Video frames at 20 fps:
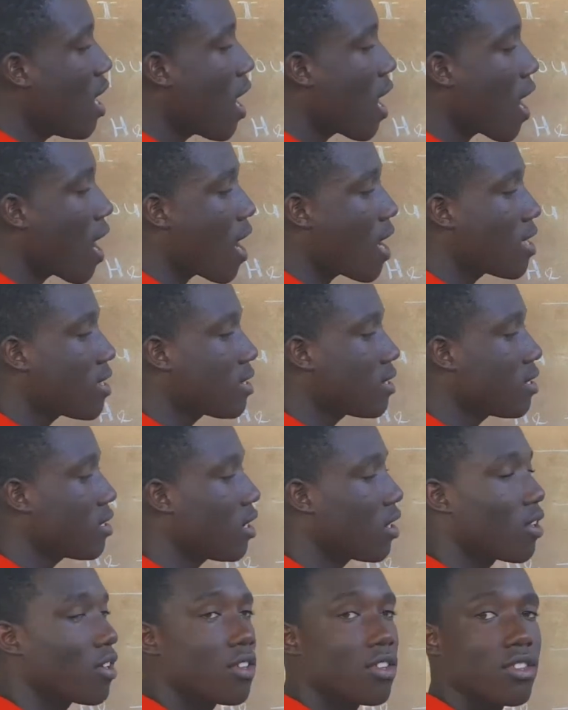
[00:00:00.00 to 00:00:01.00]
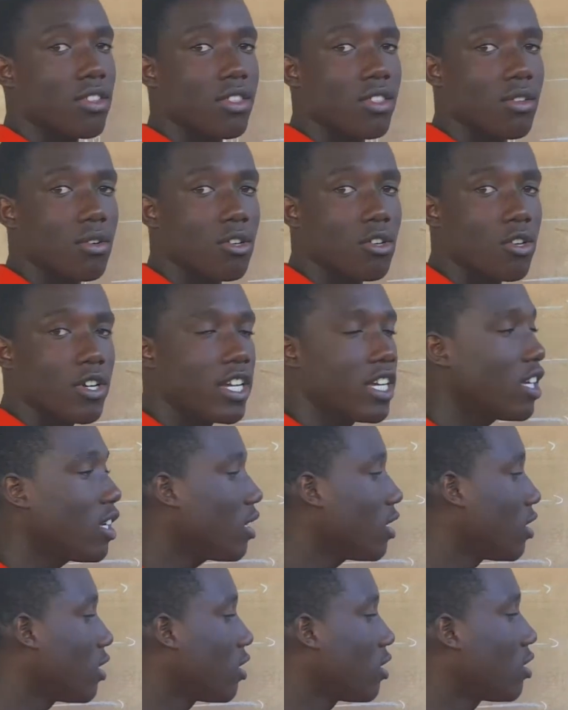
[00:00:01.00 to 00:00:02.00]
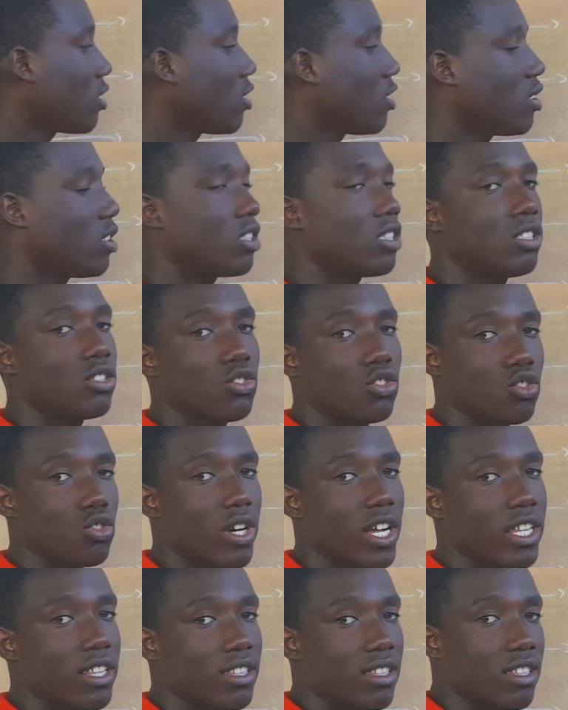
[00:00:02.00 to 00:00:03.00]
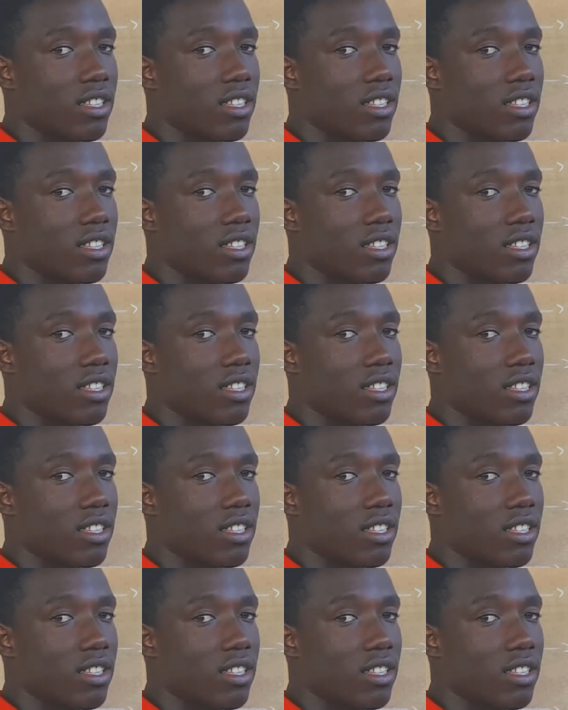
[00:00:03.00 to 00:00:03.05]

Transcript: has 3 children.